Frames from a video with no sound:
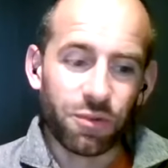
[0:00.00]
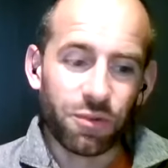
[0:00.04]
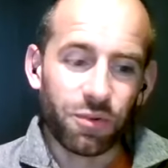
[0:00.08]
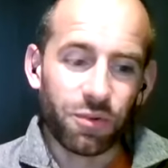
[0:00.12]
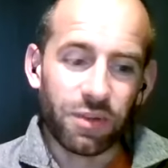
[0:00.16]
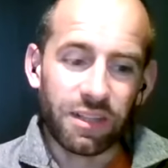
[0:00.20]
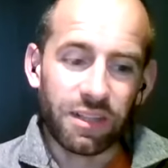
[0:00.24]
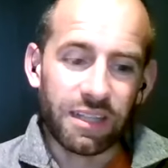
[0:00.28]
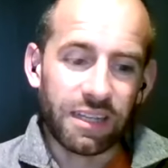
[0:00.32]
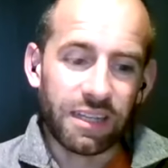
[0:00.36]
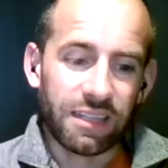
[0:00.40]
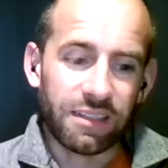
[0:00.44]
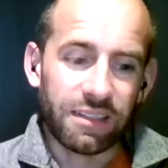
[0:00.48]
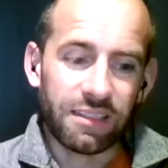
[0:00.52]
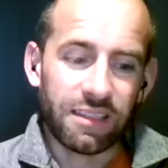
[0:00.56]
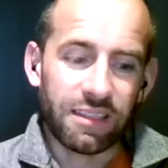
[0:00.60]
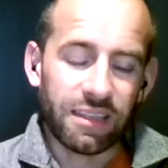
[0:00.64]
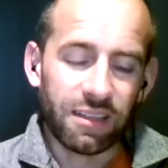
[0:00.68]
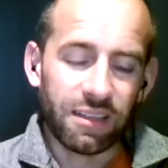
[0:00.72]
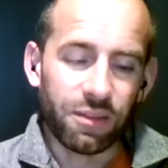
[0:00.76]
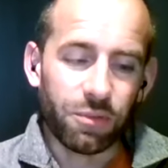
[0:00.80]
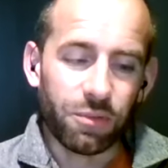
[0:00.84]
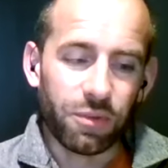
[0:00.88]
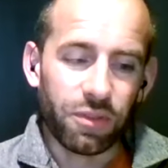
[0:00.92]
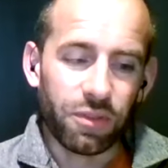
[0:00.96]
flow and like
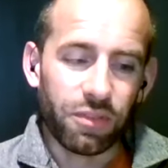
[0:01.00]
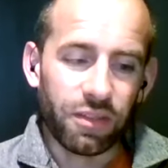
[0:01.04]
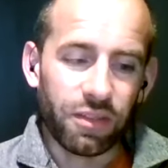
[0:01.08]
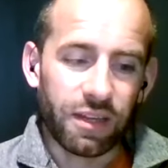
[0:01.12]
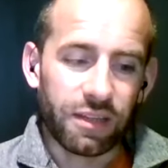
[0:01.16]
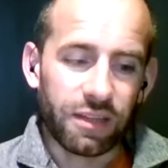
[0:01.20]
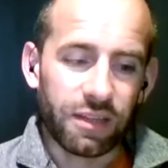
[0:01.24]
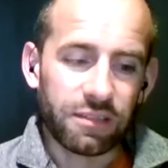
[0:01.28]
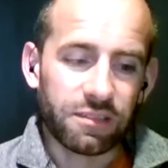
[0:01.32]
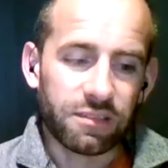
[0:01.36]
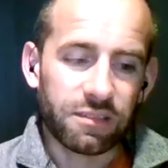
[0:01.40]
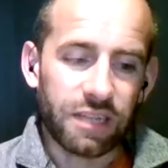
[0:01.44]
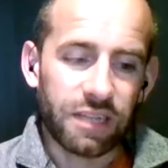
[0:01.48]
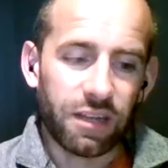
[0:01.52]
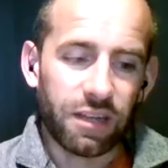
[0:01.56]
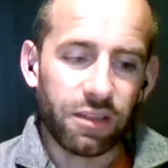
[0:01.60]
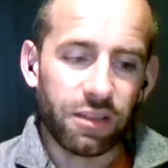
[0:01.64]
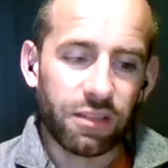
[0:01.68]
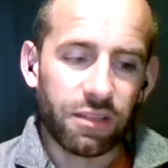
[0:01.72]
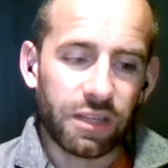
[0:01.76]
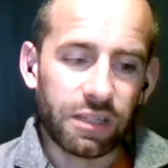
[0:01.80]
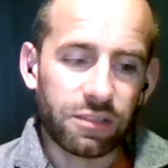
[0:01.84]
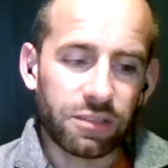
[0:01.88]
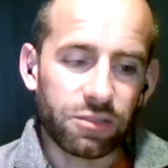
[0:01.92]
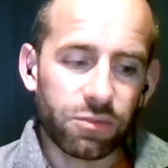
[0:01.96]
dealing with that side
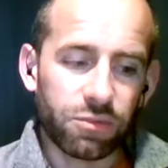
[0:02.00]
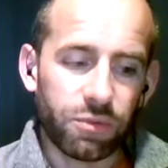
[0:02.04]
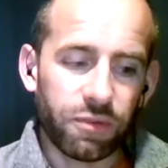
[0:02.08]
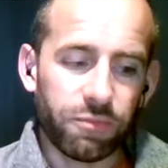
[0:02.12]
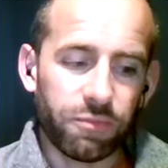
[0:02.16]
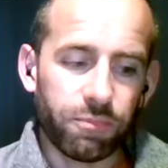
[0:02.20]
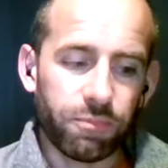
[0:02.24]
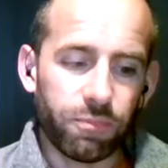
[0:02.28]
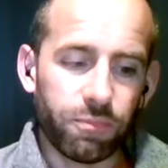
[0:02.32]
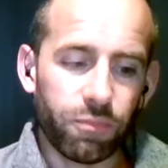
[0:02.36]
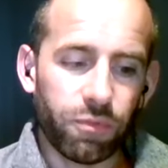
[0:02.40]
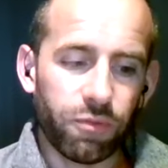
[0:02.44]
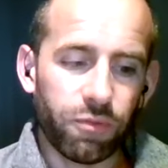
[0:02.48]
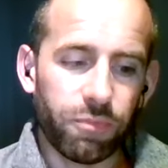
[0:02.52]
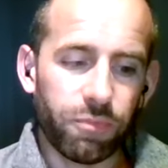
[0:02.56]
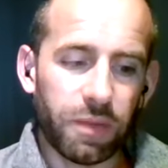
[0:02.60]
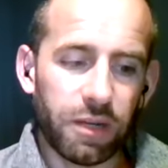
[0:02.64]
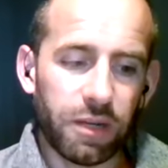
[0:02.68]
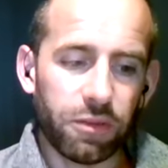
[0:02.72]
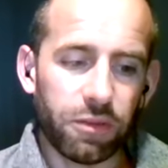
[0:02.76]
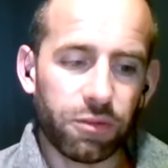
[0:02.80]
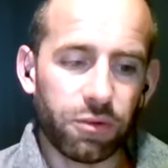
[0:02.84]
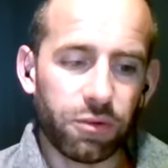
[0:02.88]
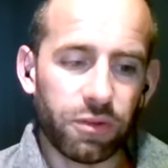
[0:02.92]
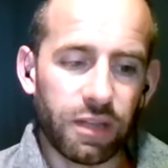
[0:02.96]
of things. So we've
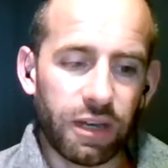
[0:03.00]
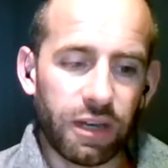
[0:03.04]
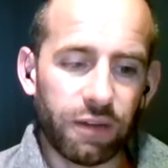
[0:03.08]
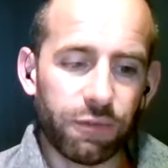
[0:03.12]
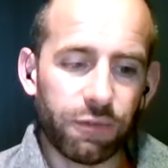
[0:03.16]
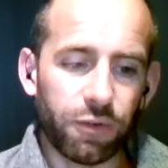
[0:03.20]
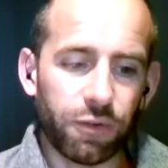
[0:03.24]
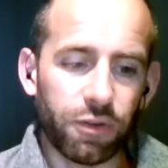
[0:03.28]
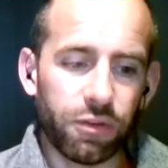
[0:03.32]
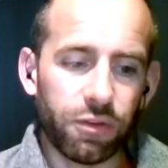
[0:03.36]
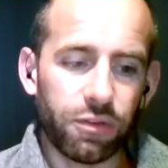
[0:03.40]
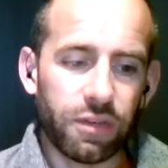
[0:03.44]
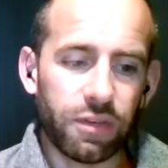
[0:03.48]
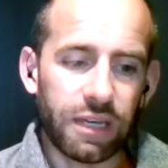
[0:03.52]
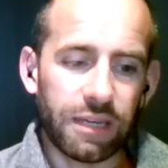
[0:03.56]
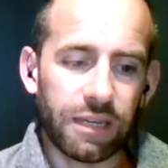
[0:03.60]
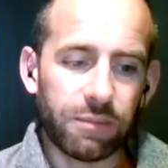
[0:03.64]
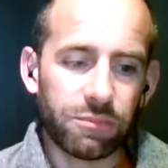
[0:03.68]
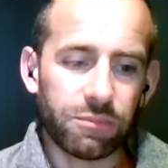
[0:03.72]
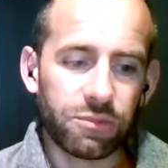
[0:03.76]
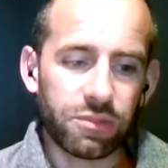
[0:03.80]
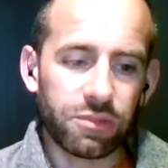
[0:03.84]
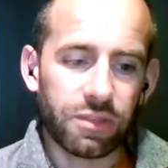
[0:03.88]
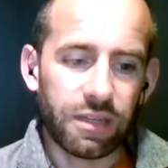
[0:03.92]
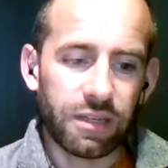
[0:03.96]
been through that a few
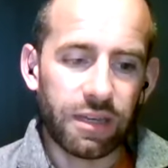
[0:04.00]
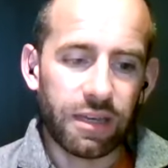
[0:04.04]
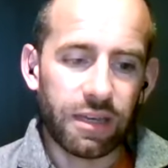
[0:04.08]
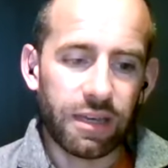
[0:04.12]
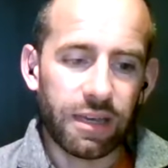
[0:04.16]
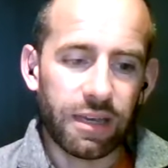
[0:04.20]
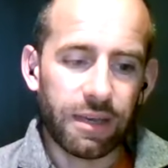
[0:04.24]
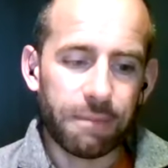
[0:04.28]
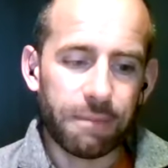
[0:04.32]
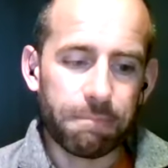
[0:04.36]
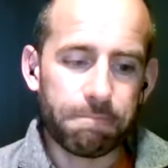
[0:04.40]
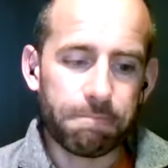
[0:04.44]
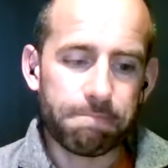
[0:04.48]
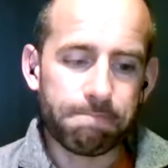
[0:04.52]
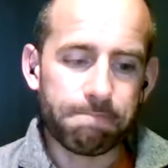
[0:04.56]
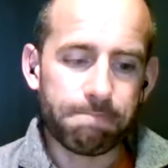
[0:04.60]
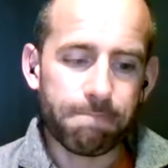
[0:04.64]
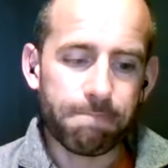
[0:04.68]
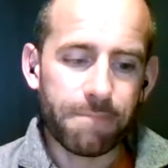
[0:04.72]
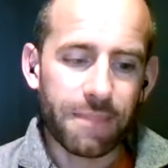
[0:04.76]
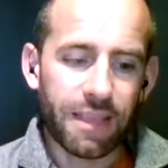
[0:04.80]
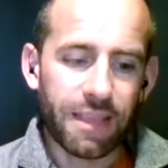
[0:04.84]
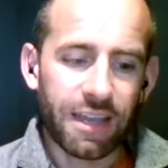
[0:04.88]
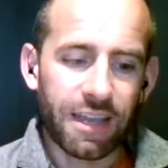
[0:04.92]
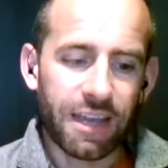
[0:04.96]
times. And
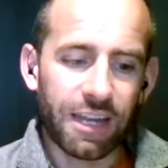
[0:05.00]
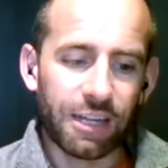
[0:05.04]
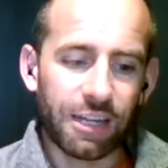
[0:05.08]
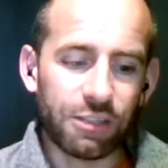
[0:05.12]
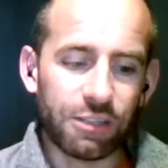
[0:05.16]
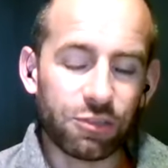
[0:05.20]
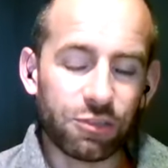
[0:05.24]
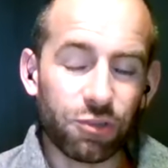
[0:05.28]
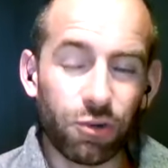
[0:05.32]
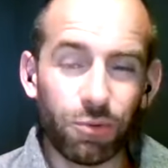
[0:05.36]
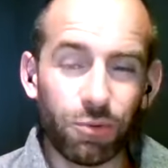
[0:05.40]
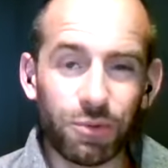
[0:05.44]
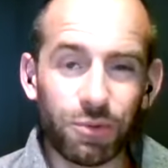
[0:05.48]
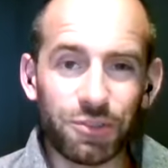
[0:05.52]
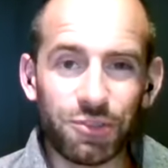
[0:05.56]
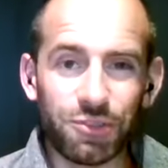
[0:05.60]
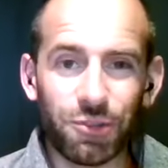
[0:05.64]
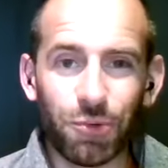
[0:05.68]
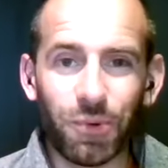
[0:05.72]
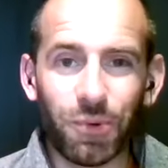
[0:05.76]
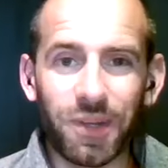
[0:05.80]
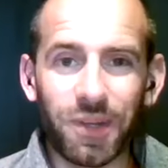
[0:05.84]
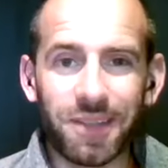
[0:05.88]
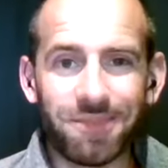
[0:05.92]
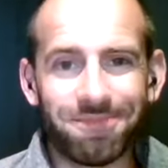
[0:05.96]
it's always
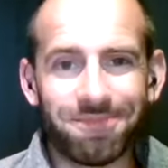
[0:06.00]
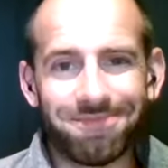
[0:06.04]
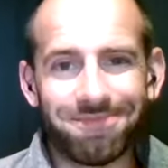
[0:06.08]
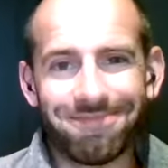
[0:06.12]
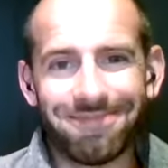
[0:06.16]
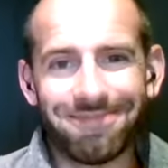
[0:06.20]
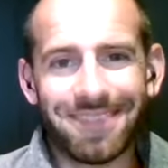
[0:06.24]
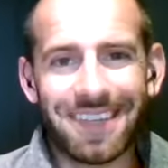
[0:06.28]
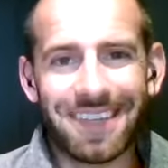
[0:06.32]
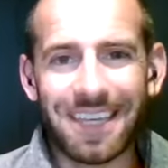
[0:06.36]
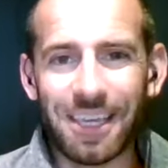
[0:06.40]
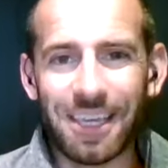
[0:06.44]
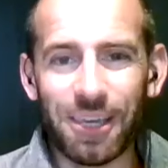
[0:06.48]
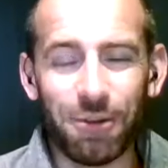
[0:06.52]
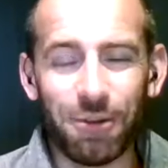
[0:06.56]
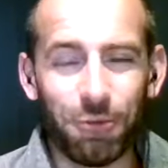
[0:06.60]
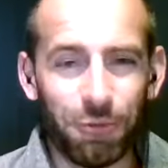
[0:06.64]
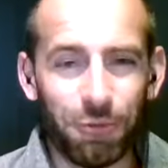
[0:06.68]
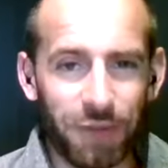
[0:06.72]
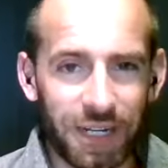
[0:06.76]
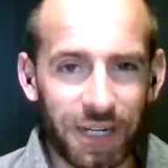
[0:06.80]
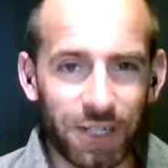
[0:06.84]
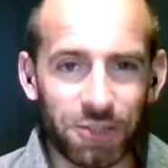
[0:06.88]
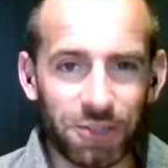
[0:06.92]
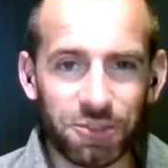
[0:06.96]
knowing you'll
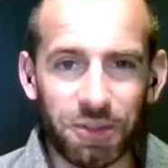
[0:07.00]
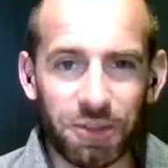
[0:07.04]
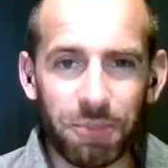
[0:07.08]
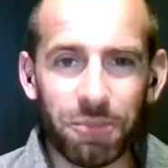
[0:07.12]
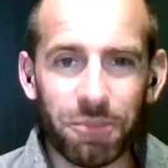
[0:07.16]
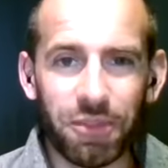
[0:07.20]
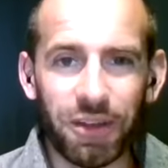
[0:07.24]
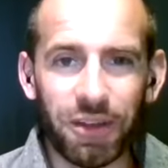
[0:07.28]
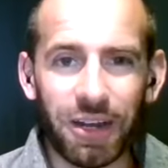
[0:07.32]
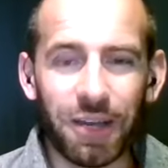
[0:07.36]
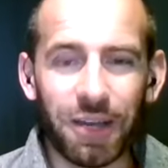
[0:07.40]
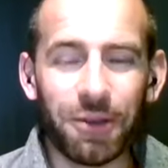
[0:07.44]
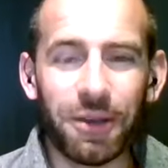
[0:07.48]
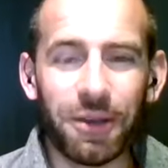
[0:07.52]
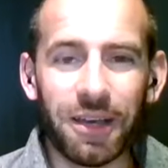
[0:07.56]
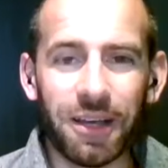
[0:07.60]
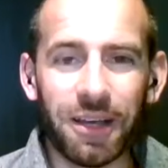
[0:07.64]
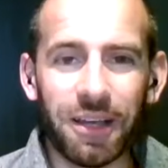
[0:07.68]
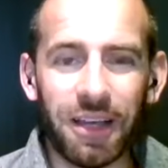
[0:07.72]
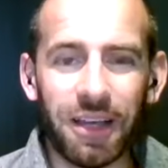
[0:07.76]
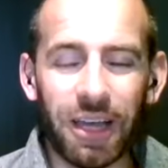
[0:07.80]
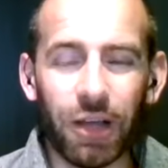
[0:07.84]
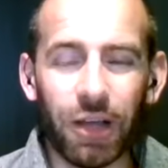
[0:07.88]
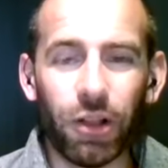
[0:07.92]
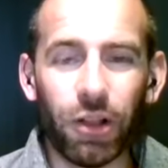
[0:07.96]
figure something
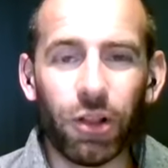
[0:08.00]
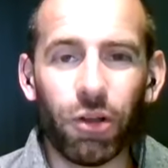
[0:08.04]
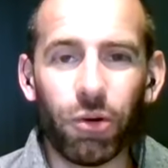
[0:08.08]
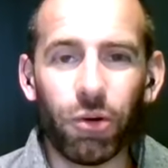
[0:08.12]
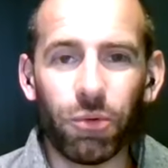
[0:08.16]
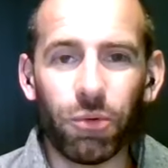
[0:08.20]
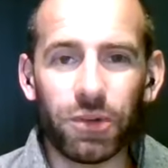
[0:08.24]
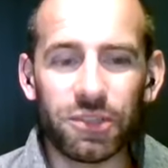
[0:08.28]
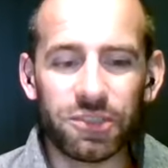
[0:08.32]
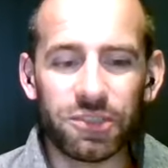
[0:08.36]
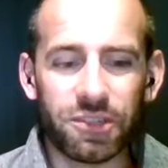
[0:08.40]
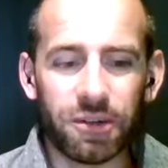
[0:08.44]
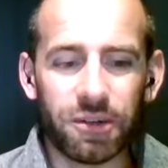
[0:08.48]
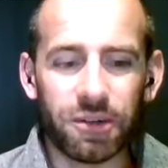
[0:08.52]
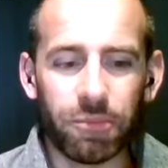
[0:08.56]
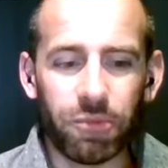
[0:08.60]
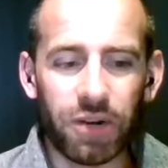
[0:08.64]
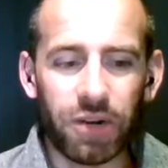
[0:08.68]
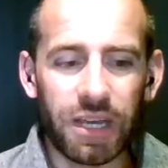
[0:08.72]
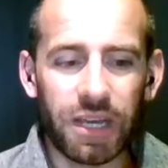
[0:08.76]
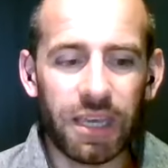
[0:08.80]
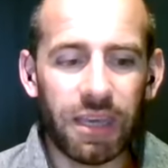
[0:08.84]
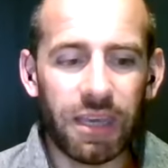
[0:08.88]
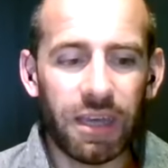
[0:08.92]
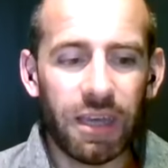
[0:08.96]
out. It'll always come
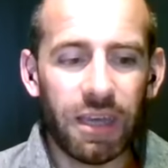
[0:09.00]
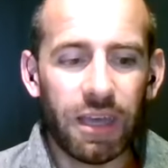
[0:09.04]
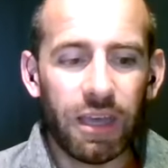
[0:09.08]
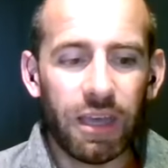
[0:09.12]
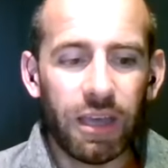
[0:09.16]
right.